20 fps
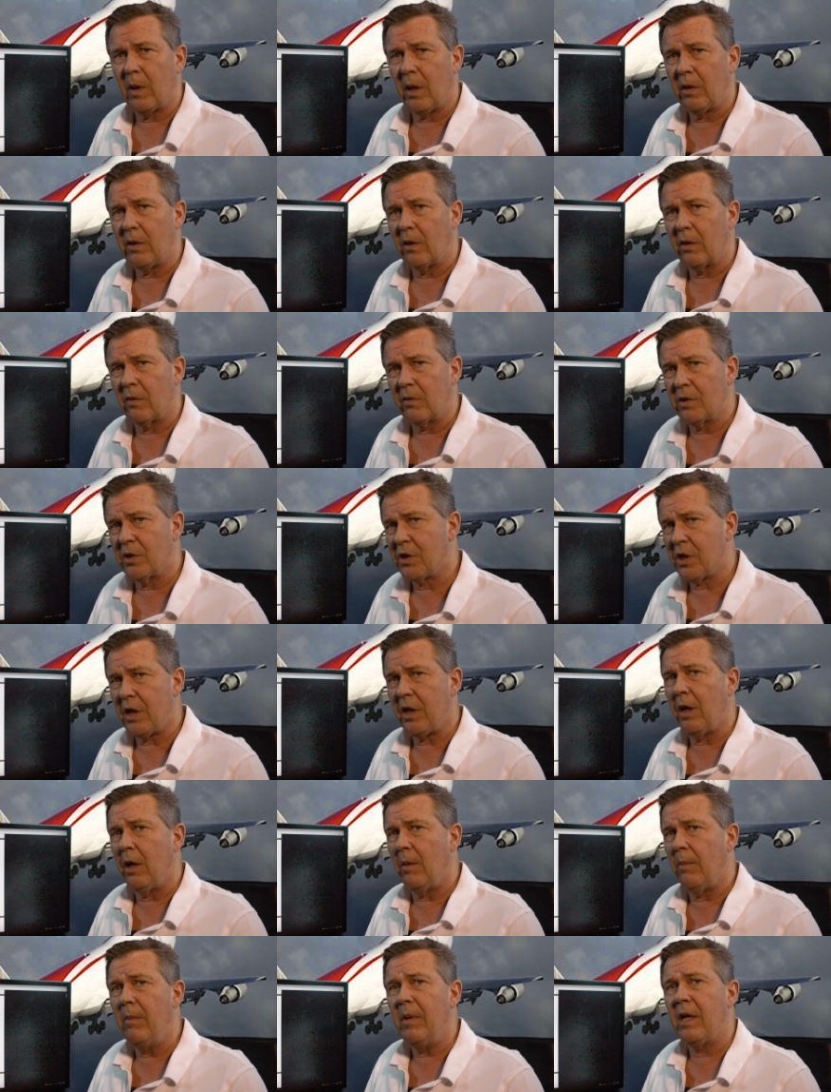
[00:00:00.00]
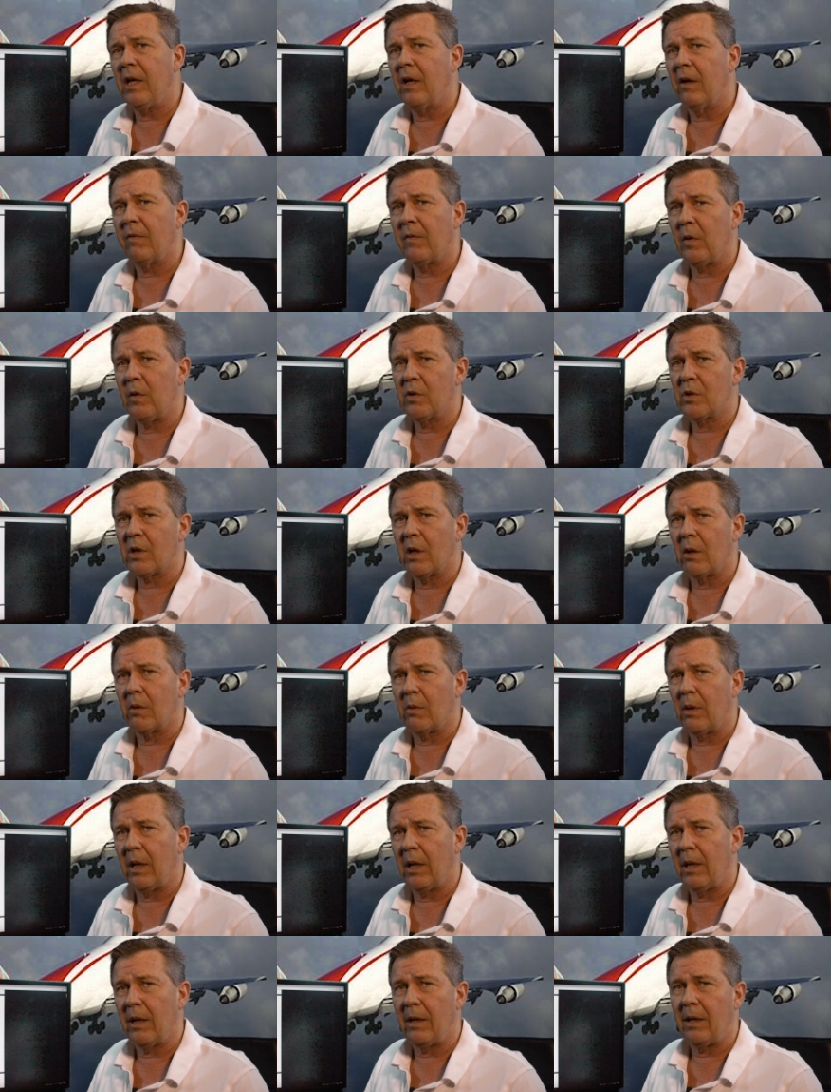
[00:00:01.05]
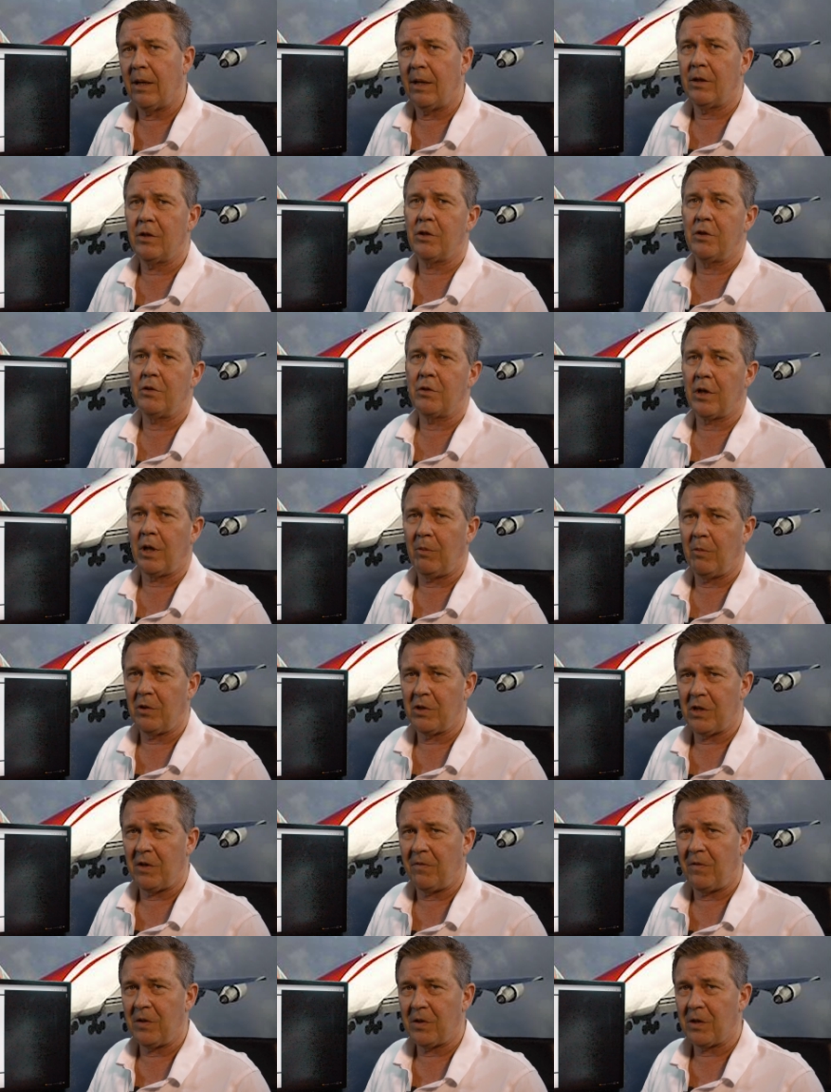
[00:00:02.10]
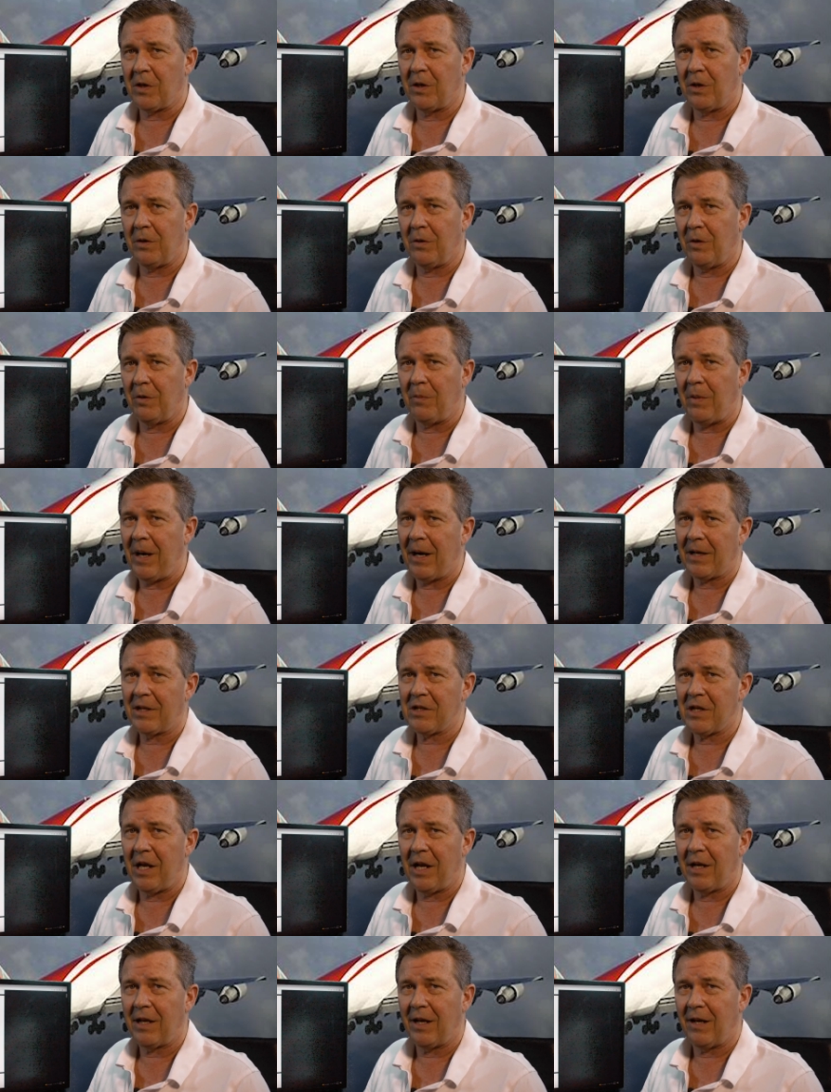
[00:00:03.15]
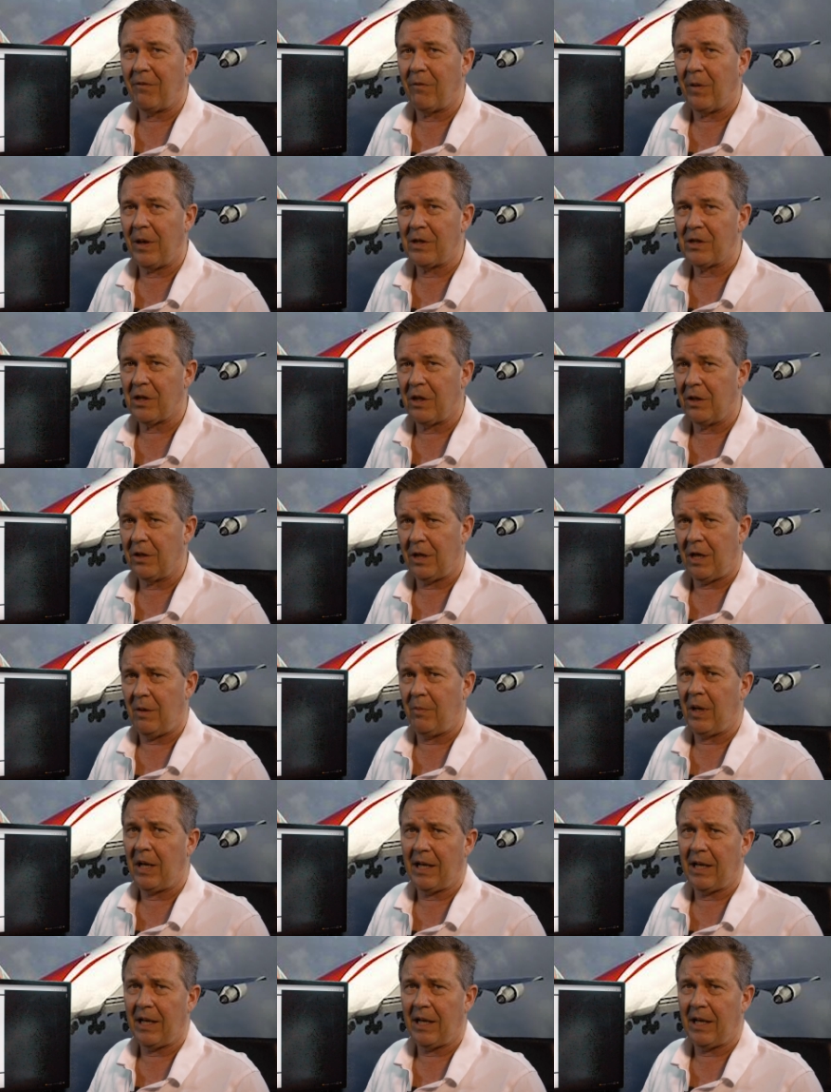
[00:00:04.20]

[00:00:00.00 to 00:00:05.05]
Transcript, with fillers: on your sim if you start running into engine troubles if you start doing max takeoff weights all the time.